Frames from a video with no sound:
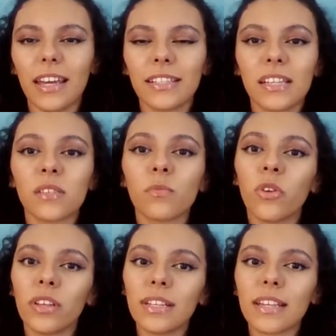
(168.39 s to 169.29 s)
is the
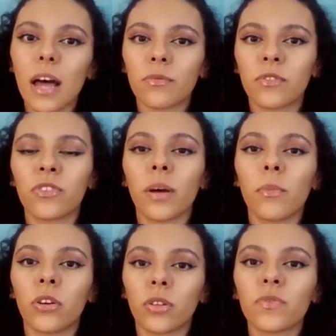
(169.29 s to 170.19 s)
smallest absolute
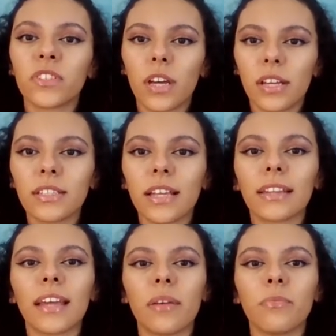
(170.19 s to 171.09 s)
amount of change
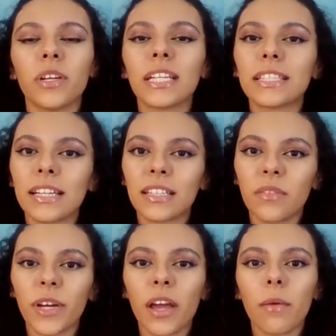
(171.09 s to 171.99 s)
that can be detected
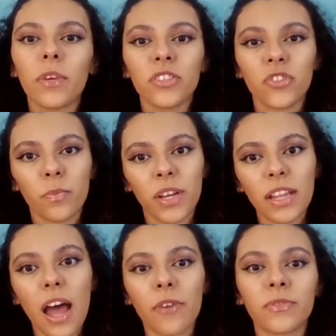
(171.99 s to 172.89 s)
by a
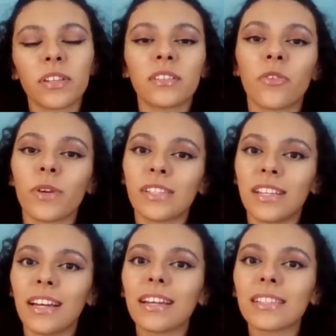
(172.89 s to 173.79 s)
measurement after the
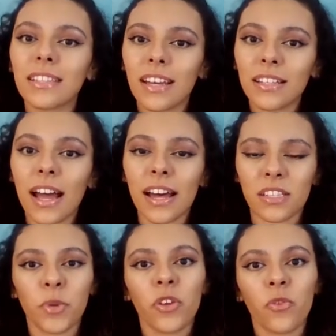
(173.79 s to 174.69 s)
resting state has
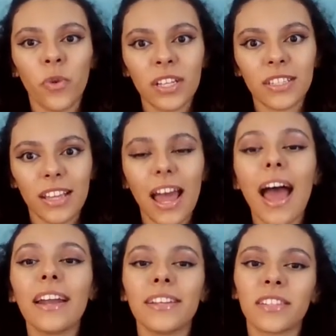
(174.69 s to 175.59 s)
been reached
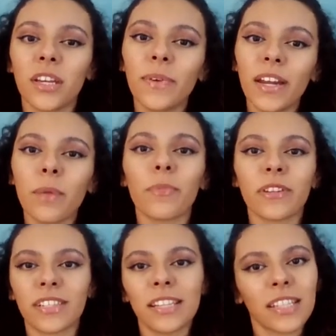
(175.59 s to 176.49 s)
and is given in
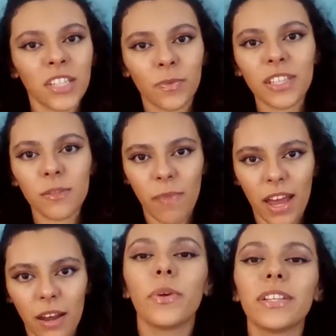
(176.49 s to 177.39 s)
percentage of the span.
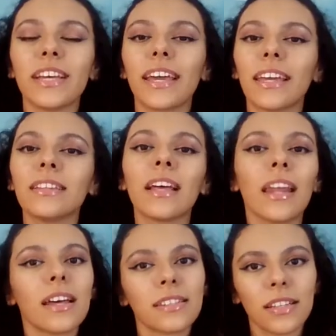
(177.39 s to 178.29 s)
Retaking the
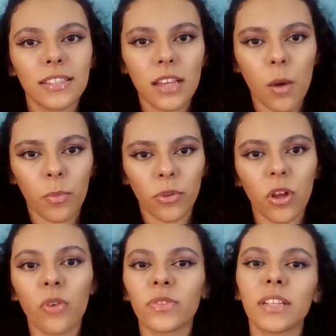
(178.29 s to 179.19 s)
last example
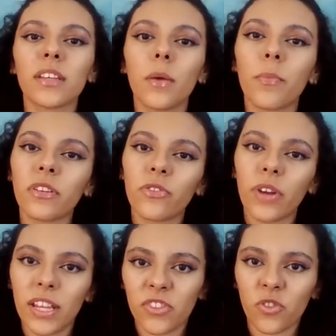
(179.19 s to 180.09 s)
of the temperature
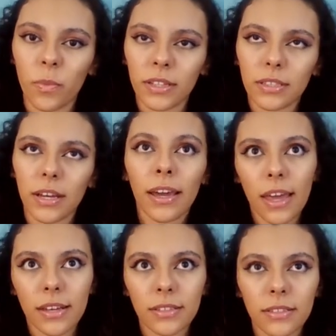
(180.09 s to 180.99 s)
instrument,
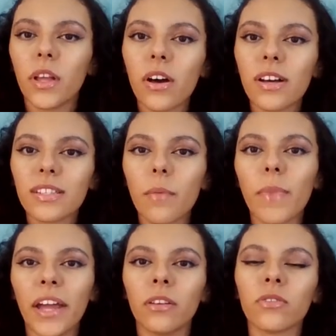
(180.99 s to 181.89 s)
again, plus
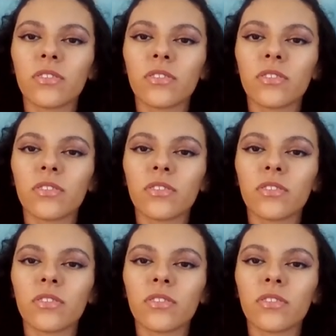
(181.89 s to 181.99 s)
minus